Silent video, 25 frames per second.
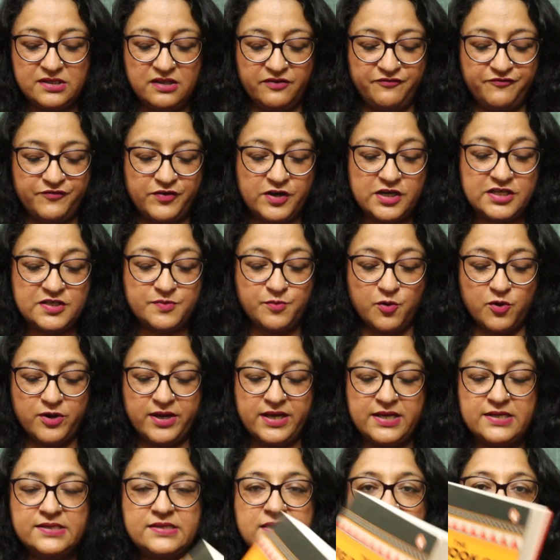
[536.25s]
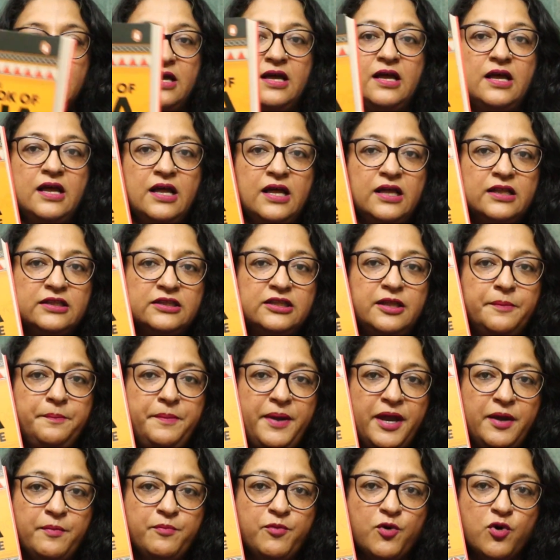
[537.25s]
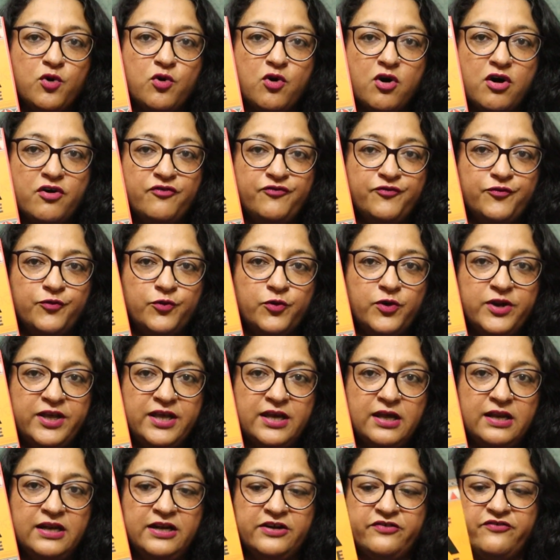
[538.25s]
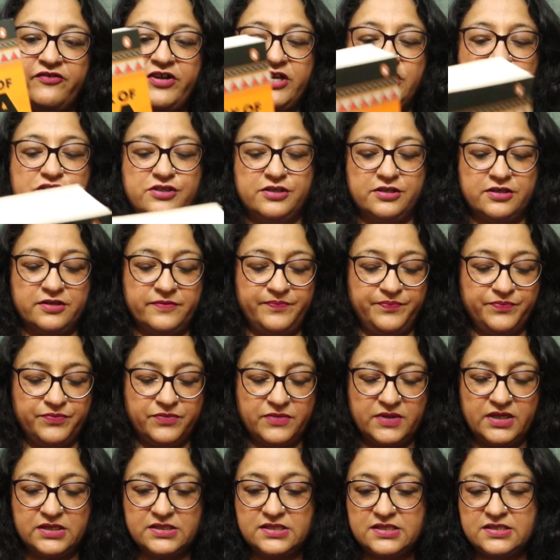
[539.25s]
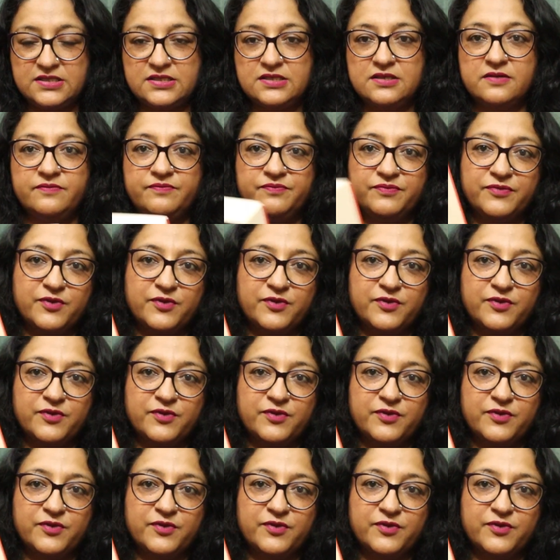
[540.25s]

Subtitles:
The first book is The Big Book of Odia Literature. It's